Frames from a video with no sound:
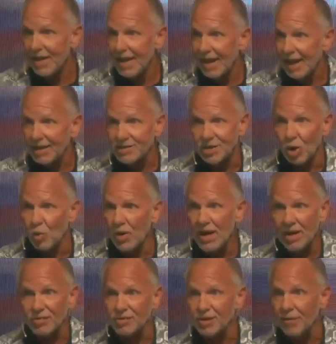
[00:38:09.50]
And so we
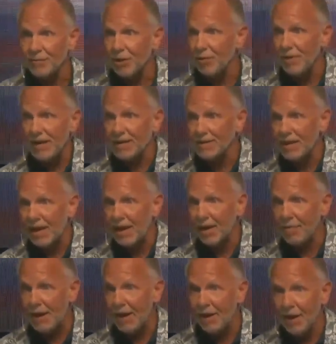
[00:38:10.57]
have something to be excited
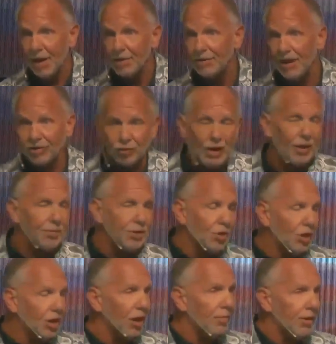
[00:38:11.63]
about. So that's why when you
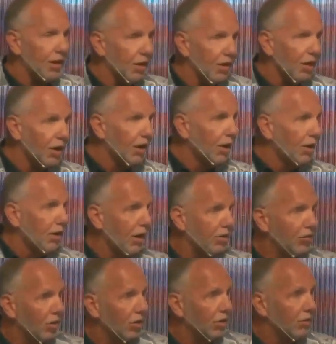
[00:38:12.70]
come here to,
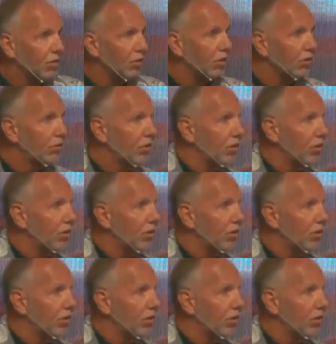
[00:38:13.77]
to, to, to